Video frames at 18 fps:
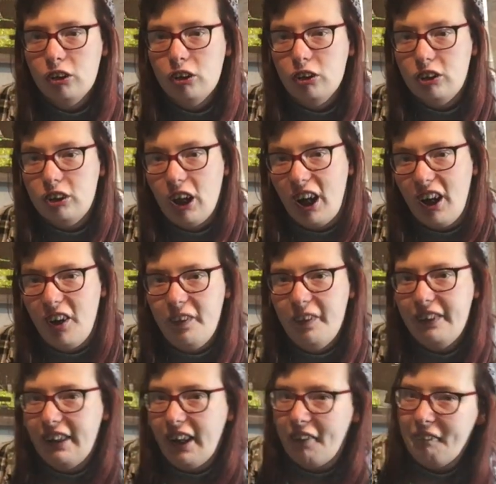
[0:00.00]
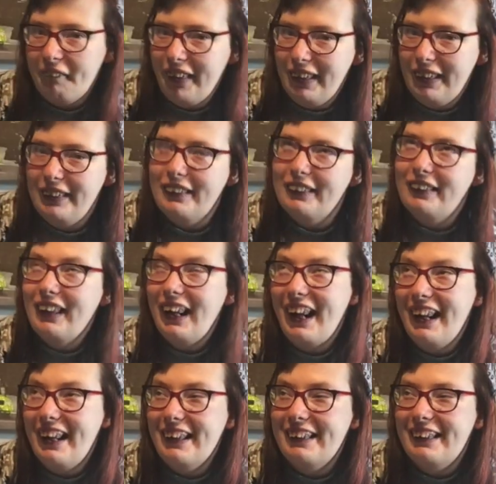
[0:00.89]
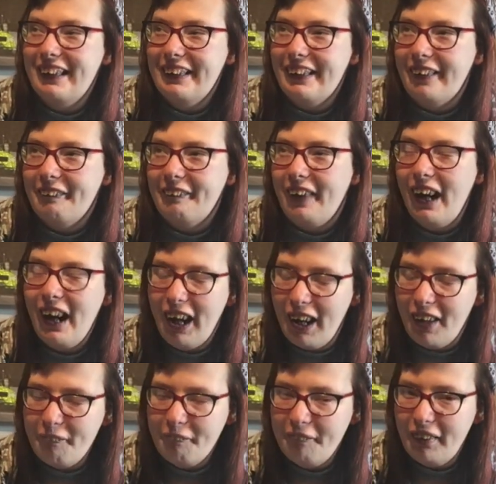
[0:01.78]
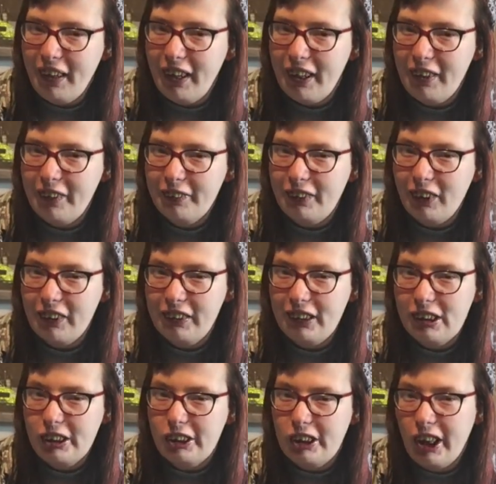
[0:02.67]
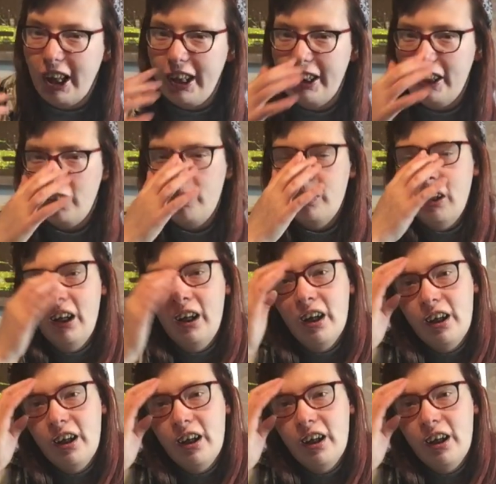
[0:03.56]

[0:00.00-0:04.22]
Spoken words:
So that means it's another upload on this channel.